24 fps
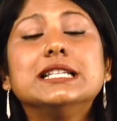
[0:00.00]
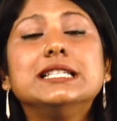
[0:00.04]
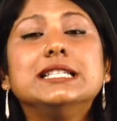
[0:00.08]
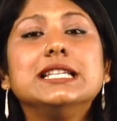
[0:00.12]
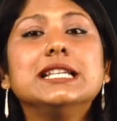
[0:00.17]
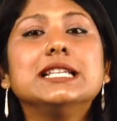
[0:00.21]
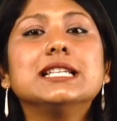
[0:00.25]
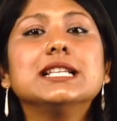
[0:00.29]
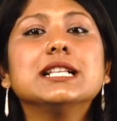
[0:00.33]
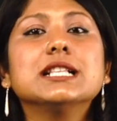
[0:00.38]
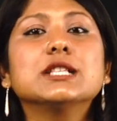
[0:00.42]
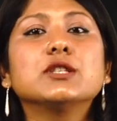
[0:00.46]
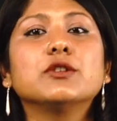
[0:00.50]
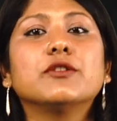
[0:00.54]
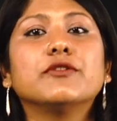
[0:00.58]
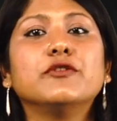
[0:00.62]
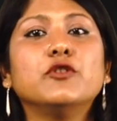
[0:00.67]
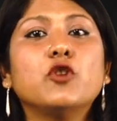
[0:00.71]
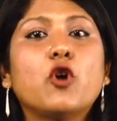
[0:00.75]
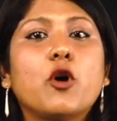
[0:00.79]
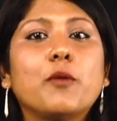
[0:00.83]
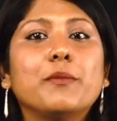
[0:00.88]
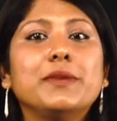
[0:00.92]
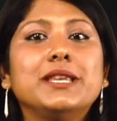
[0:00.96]
Details of
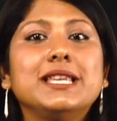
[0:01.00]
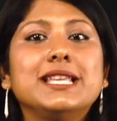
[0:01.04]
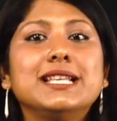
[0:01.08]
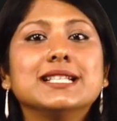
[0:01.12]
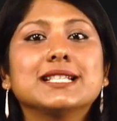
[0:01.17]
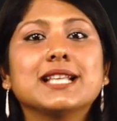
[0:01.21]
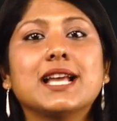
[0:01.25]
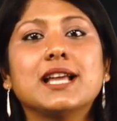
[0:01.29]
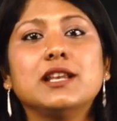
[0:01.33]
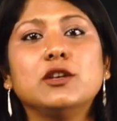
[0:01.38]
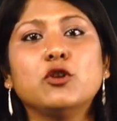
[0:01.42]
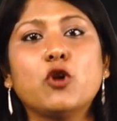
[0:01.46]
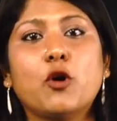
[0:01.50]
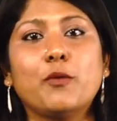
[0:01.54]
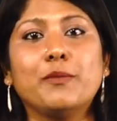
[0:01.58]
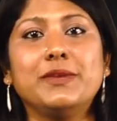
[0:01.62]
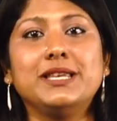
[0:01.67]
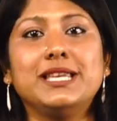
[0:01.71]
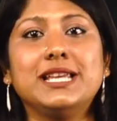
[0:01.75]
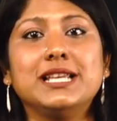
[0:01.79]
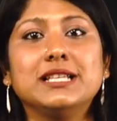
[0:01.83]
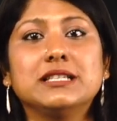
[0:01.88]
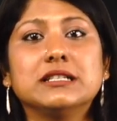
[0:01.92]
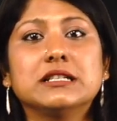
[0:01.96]
nominees and
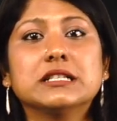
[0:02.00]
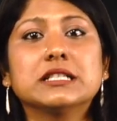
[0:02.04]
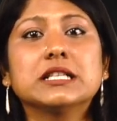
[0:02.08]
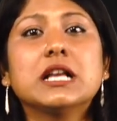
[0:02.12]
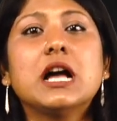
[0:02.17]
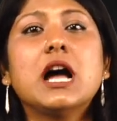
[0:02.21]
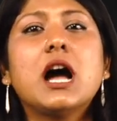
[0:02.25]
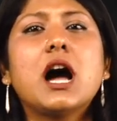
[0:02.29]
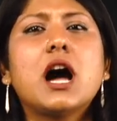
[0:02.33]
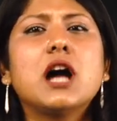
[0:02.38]
nominators